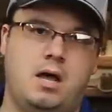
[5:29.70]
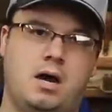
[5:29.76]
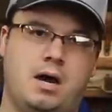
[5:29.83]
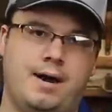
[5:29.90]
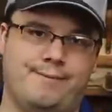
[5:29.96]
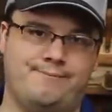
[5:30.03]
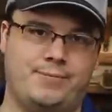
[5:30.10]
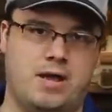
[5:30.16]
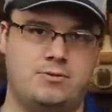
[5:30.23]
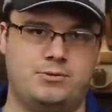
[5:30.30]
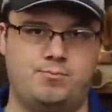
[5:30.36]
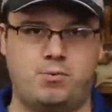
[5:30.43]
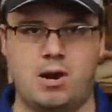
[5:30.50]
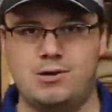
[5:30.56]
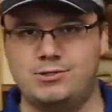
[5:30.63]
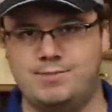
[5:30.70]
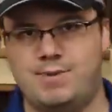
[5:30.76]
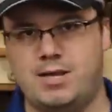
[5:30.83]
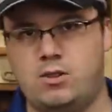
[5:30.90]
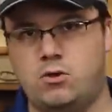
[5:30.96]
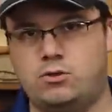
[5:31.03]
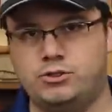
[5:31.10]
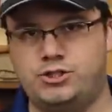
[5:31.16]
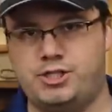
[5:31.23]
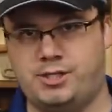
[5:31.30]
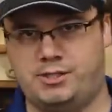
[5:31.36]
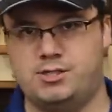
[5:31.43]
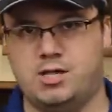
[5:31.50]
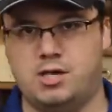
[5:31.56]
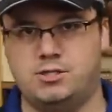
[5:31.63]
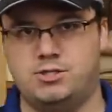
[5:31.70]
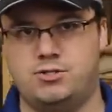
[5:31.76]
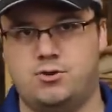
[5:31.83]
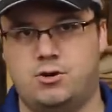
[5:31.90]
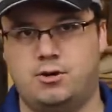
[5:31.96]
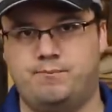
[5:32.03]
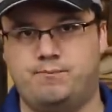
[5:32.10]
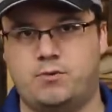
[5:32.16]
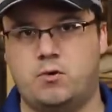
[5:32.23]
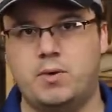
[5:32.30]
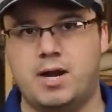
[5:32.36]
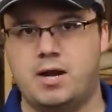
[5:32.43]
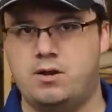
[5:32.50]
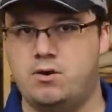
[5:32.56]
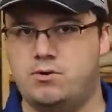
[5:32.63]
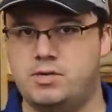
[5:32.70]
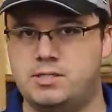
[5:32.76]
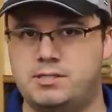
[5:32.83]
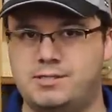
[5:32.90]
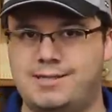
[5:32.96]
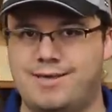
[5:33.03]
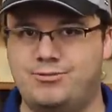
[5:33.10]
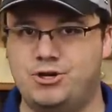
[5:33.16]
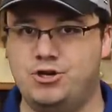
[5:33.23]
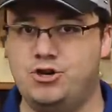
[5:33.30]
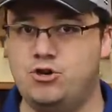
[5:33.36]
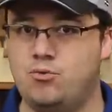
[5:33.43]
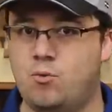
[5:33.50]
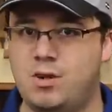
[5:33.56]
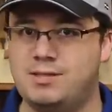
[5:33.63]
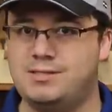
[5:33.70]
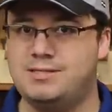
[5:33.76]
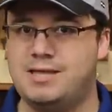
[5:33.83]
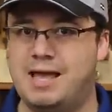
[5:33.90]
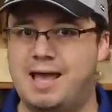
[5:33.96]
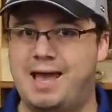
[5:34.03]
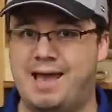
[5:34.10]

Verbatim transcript: All right, I was browsing my local jigsaw store when I noticed that the new ones